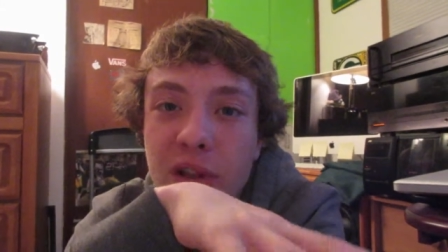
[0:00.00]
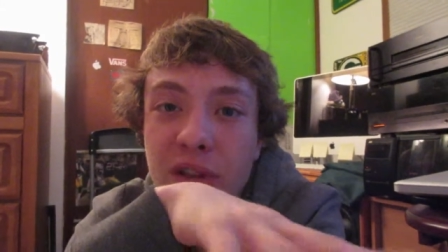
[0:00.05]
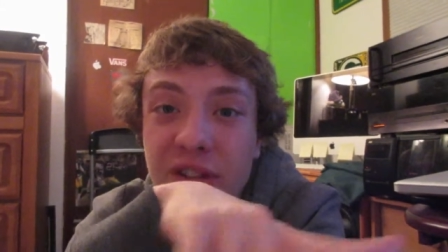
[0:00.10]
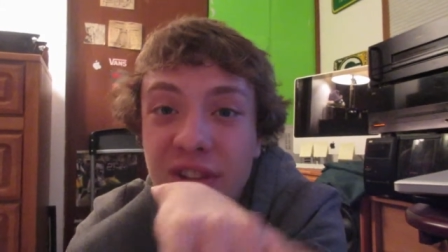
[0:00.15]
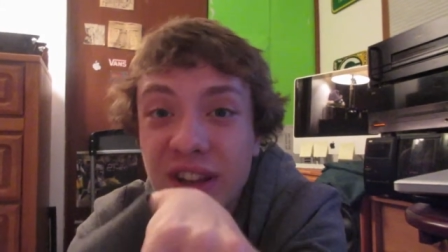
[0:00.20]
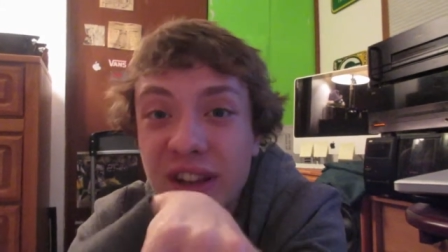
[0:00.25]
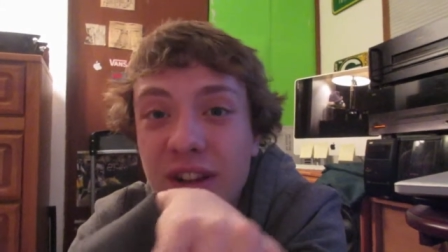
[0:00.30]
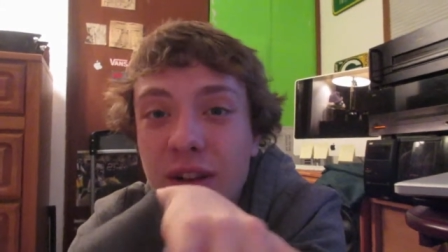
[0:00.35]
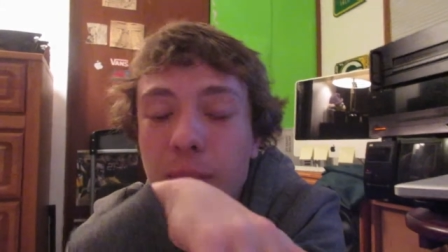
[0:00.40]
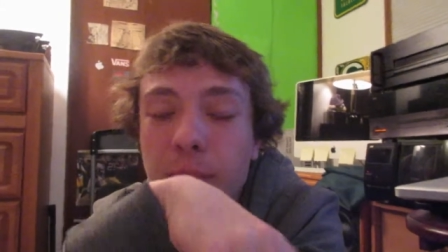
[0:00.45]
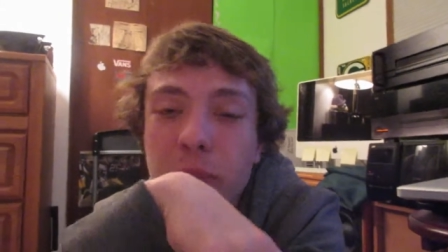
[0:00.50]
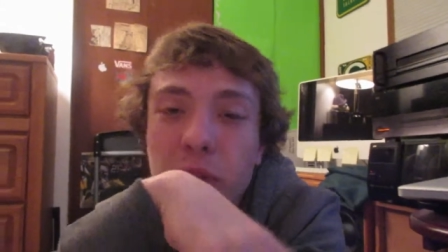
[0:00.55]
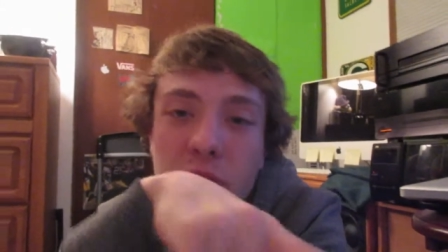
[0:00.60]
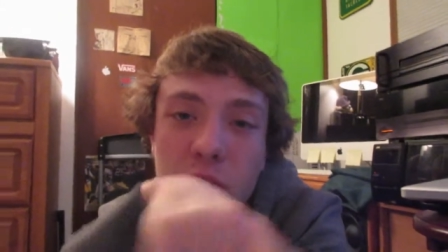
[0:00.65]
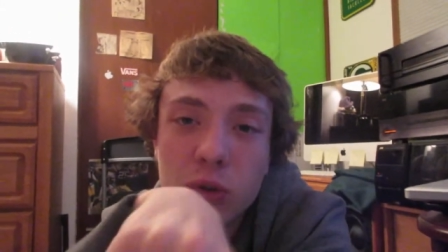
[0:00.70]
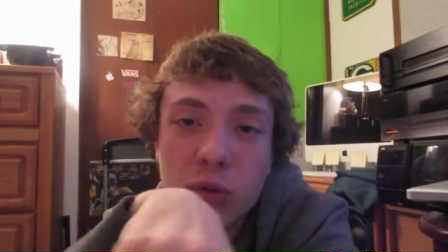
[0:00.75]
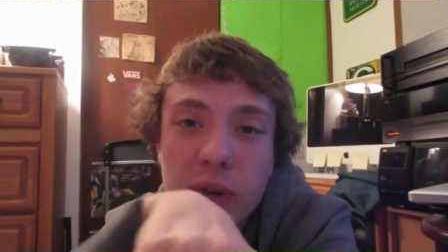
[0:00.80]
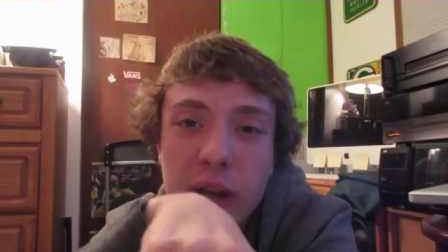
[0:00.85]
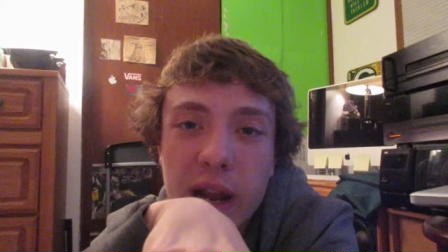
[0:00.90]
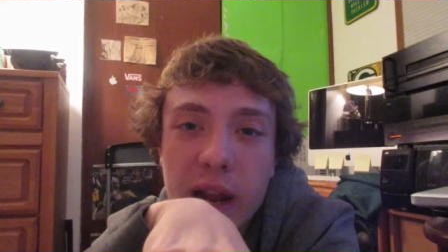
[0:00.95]
sync up the
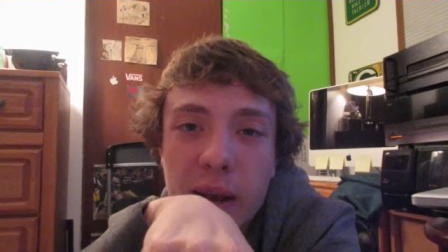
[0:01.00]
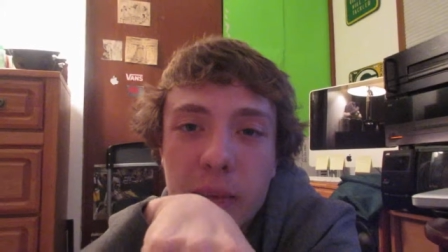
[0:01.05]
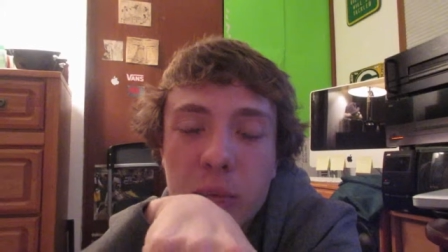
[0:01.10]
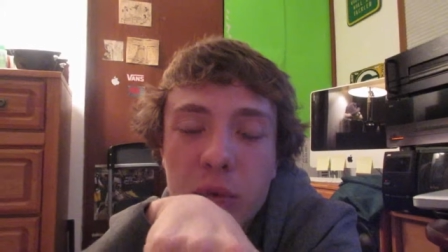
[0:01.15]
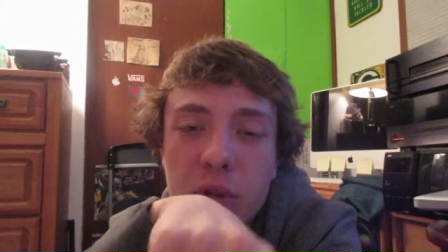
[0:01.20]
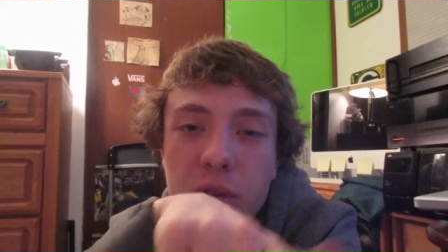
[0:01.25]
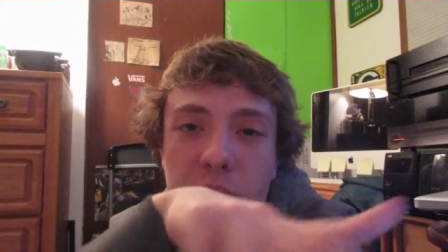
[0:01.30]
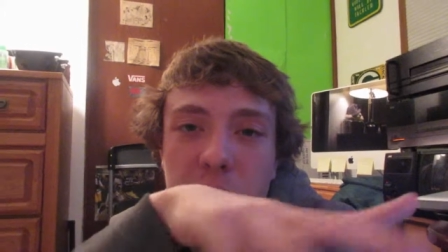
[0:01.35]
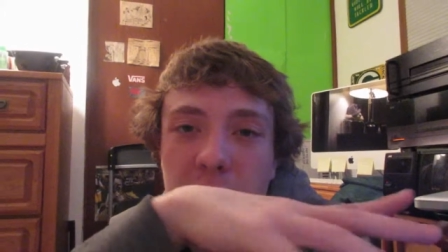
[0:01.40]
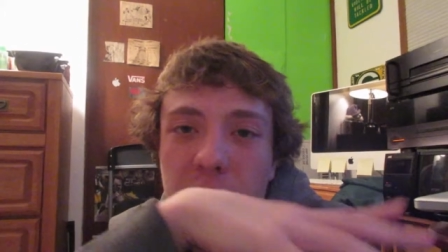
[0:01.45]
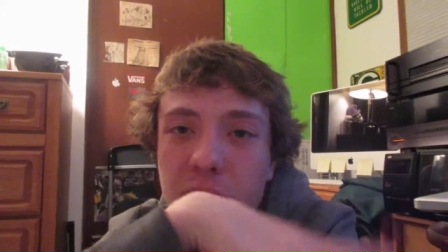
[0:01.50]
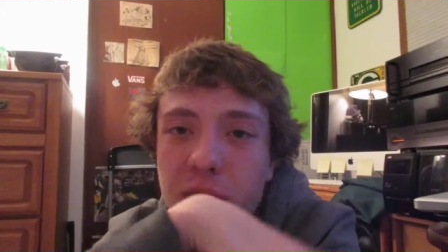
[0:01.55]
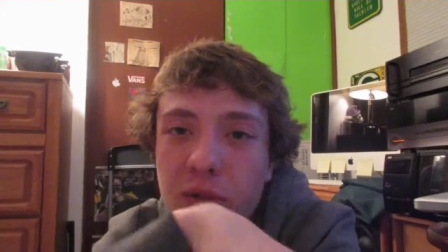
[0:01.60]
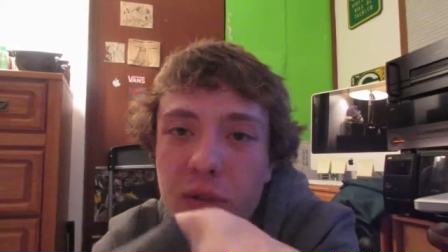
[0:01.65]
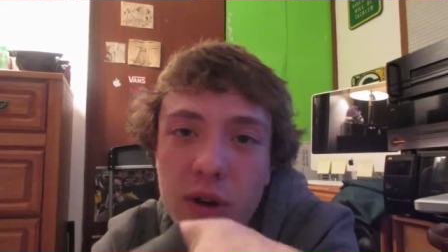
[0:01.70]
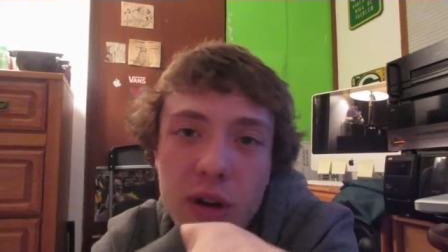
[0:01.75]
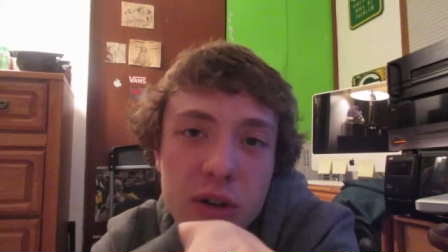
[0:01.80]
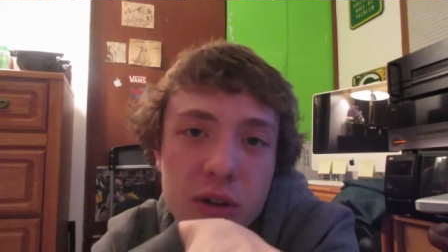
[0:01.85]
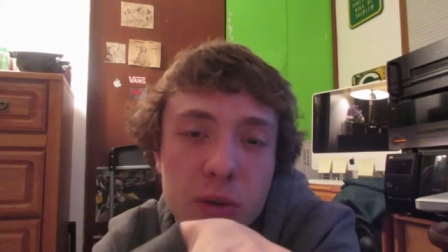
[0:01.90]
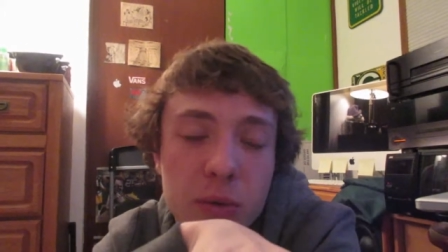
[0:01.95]
two cameras when I was
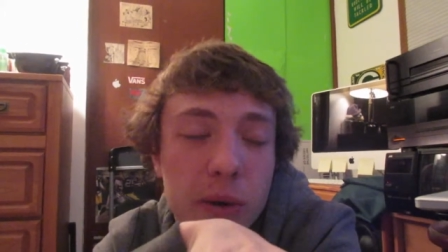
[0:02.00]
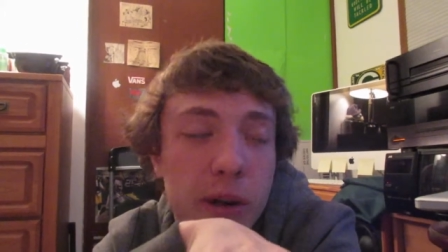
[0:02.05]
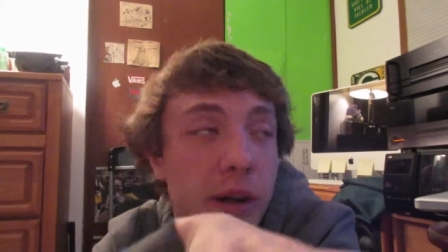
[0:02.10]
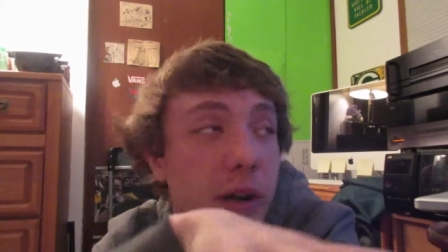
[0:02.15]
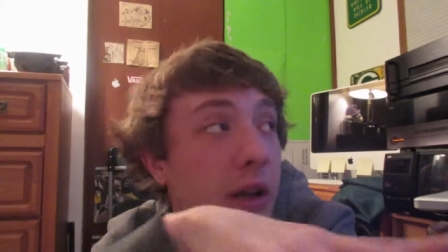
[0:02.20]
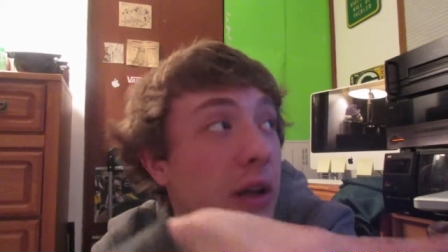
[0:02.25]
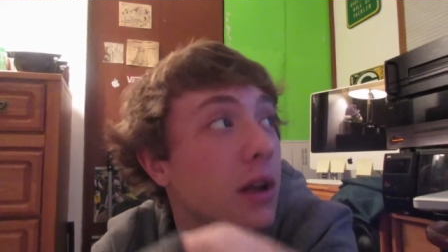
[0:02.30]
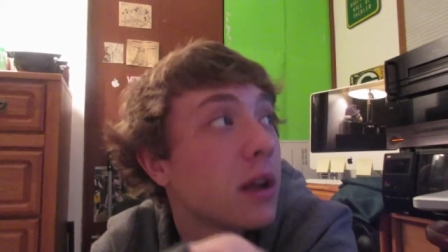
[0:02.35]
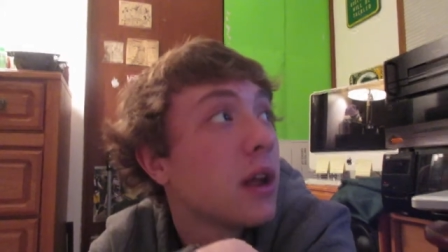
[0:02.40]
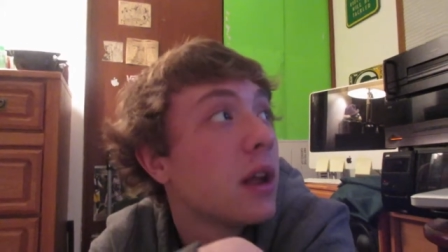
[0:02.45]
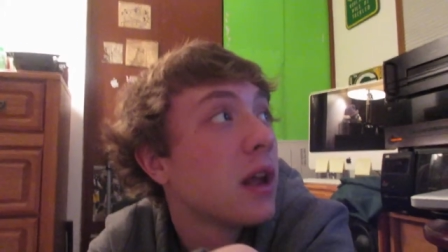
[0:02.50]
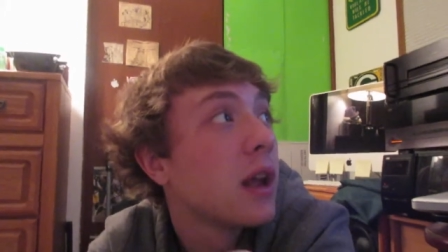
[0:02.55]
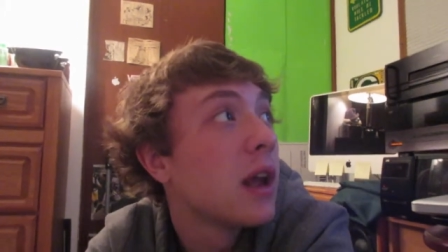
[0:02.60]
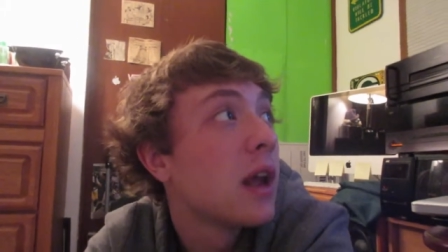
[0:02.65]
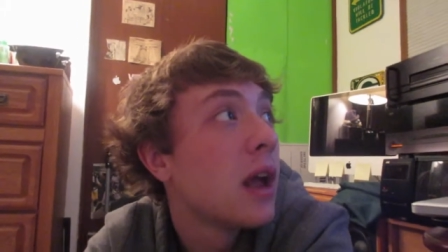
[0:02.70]
graduating,